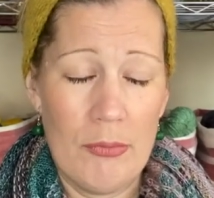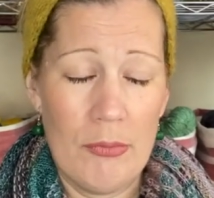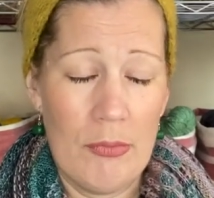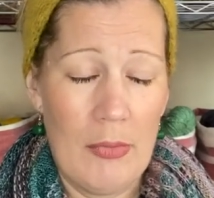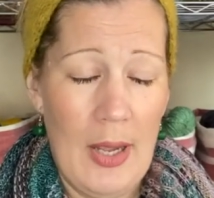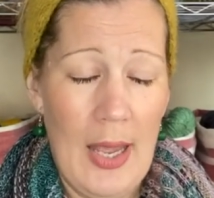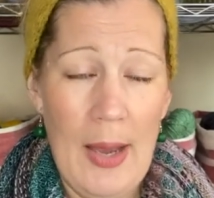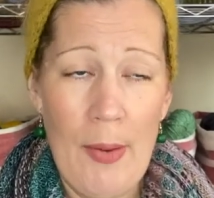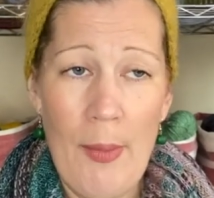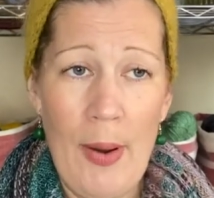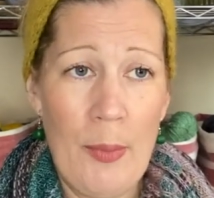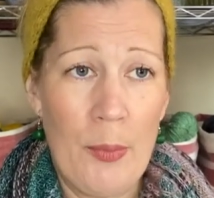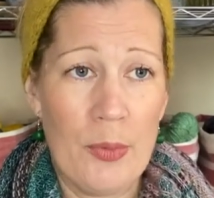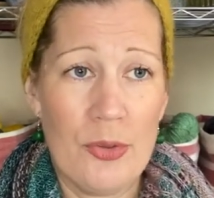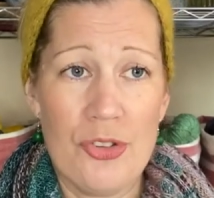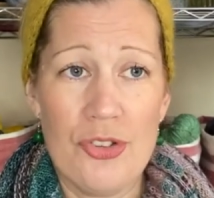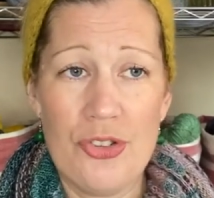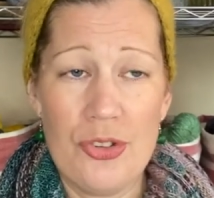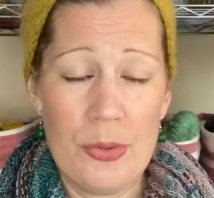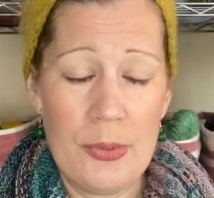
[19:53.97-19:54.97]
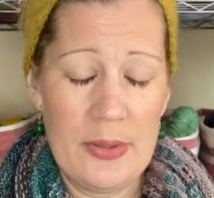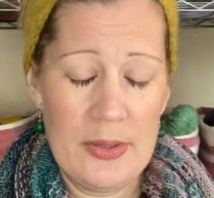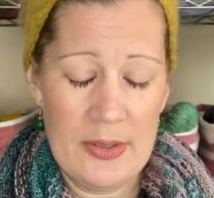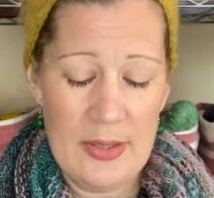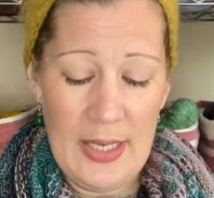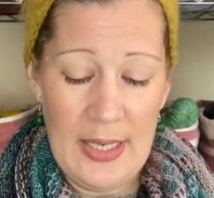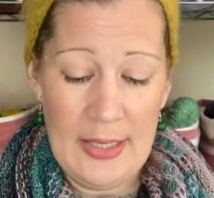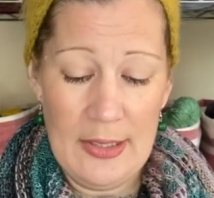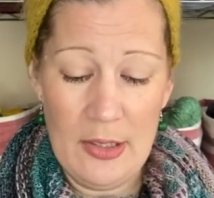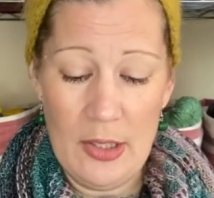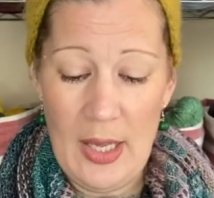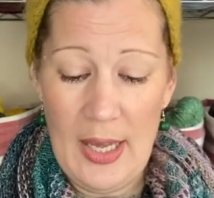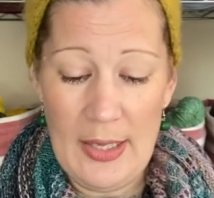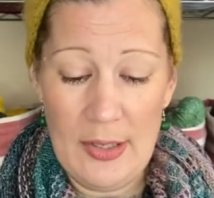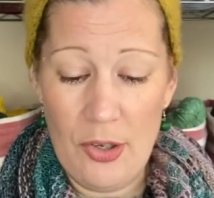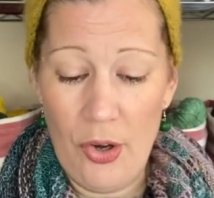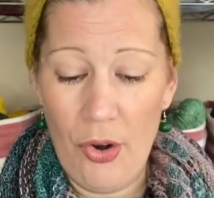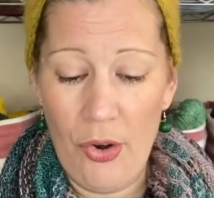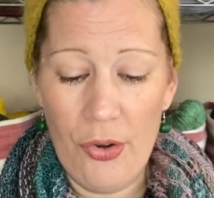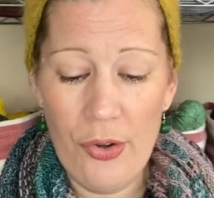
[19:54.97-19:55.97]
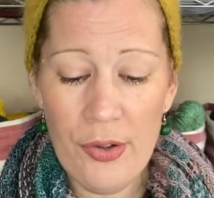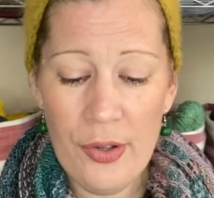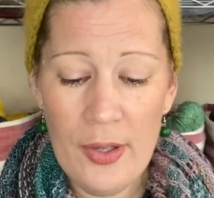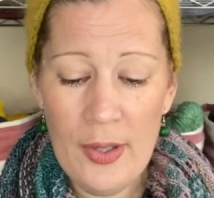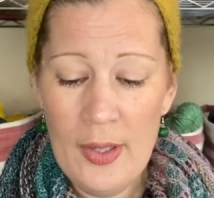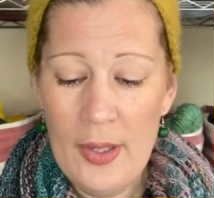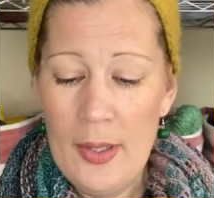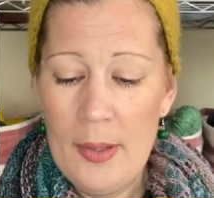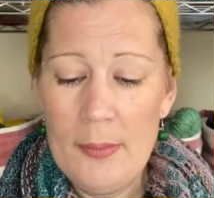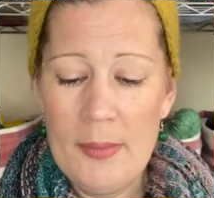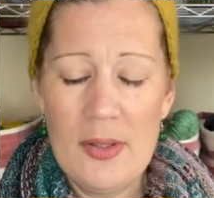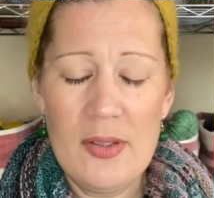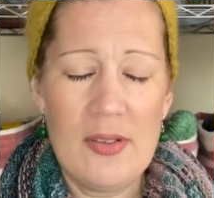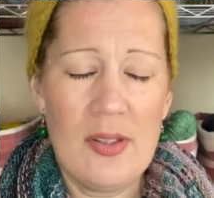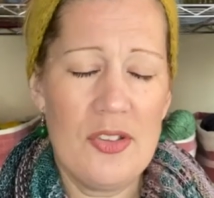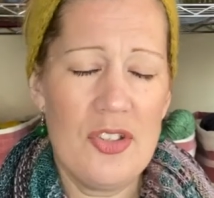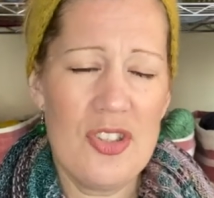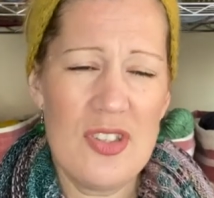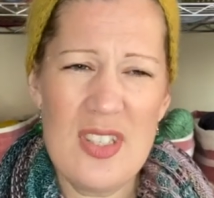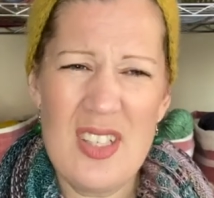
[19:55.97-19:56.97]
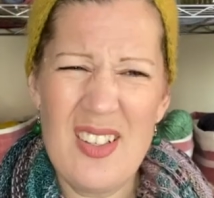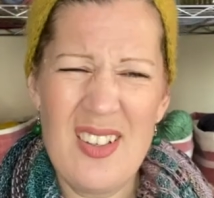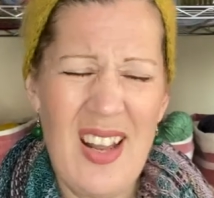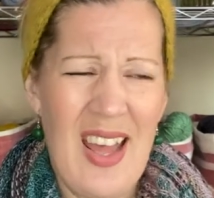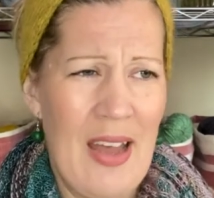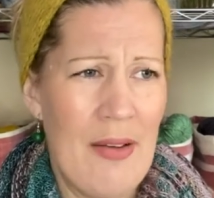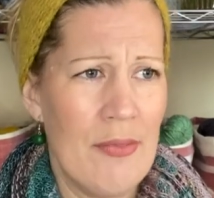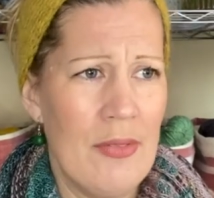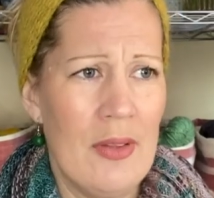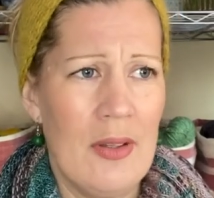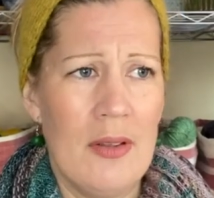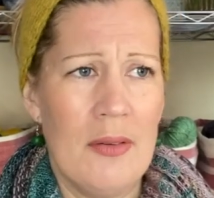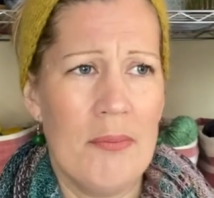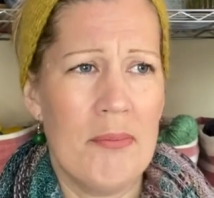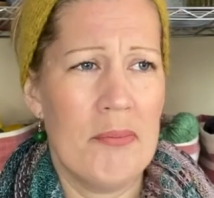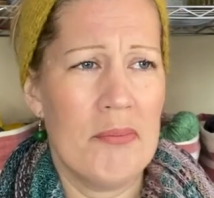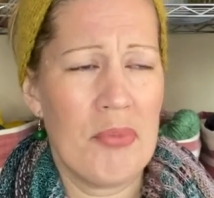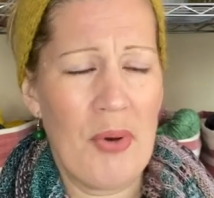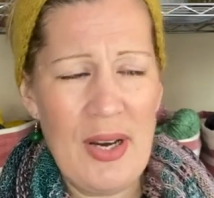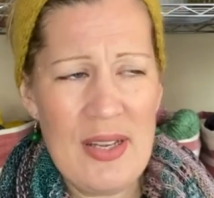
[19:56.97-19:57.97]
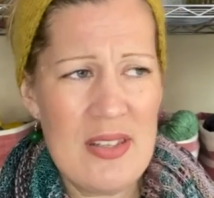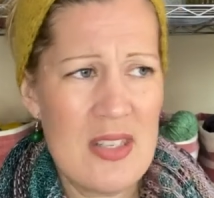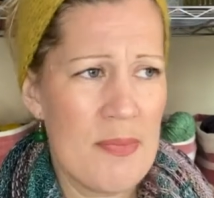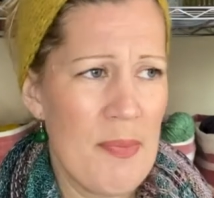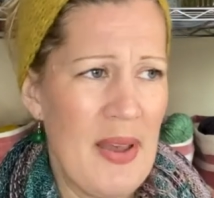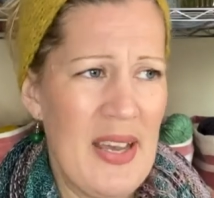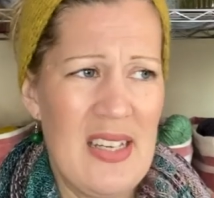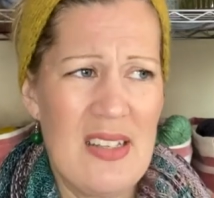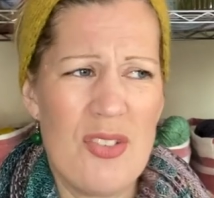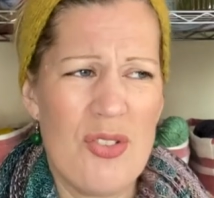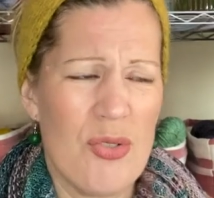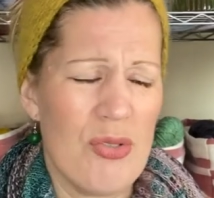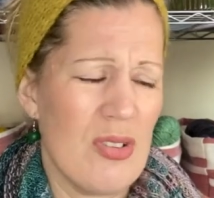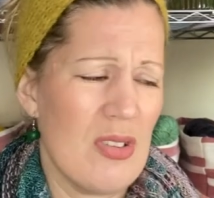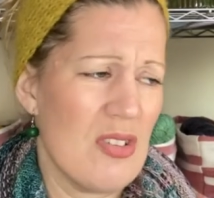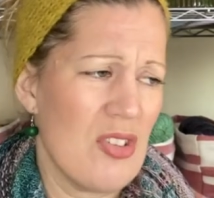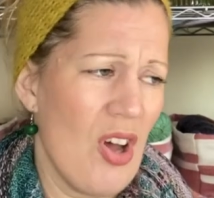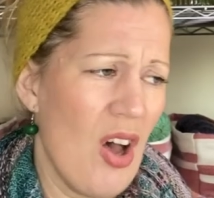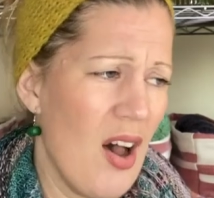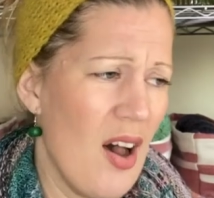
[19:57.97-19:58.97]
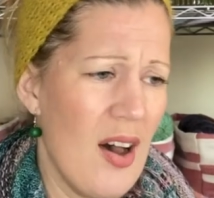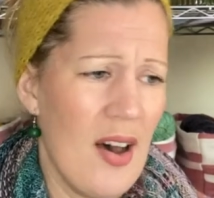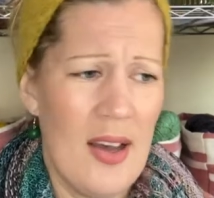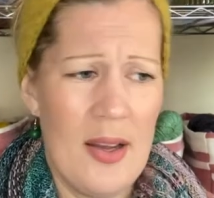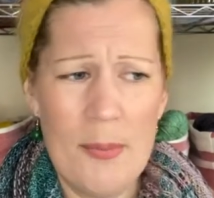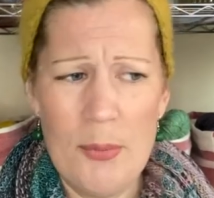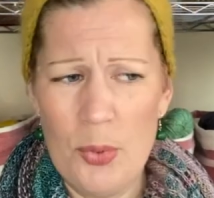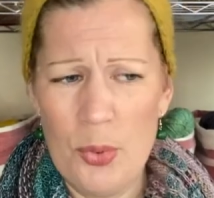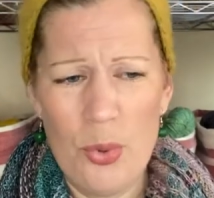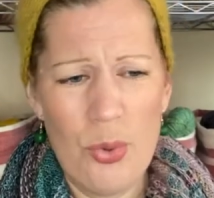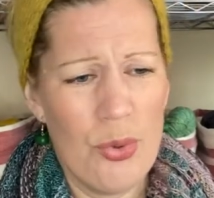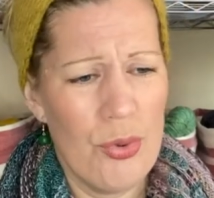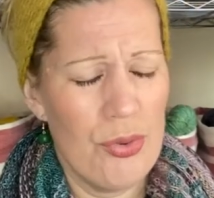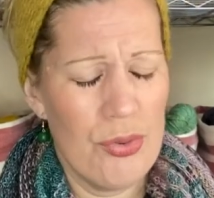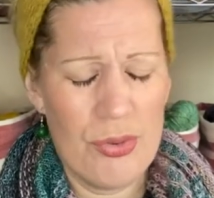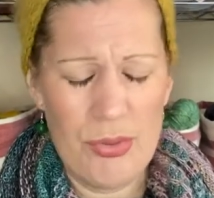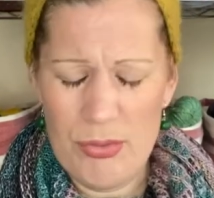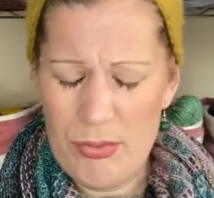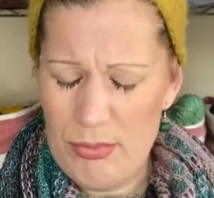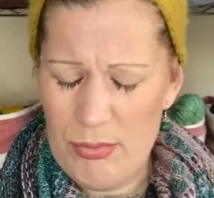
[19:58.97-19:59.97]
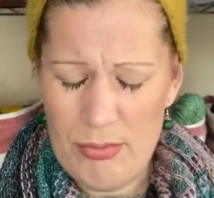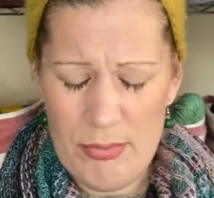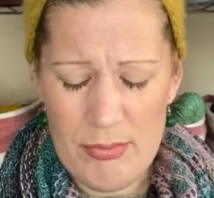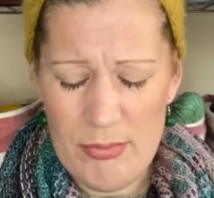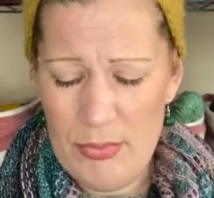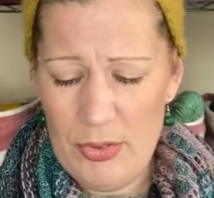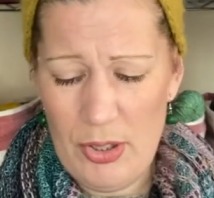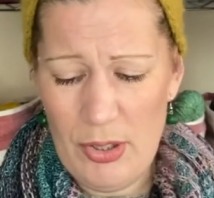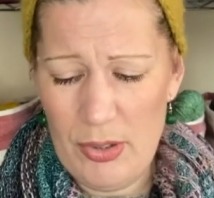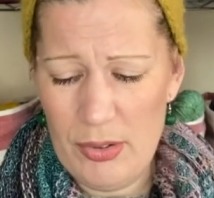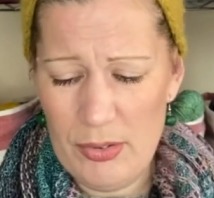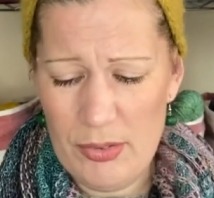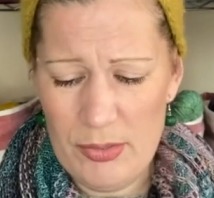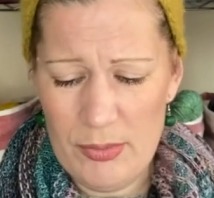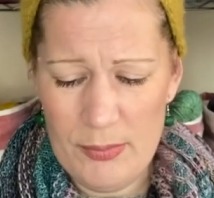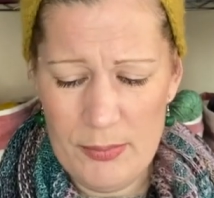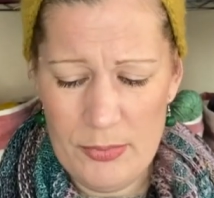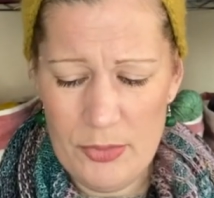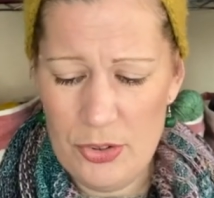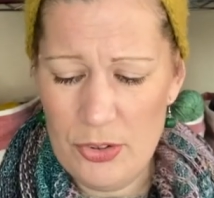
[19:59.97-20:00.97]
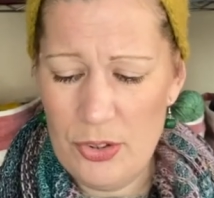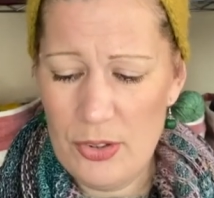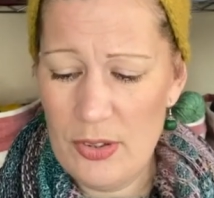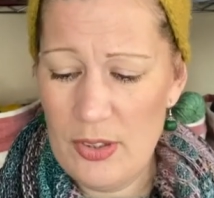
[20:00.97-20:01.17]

how I want to do it and, and go because I just didn't have the brain space or the time or, you know, to do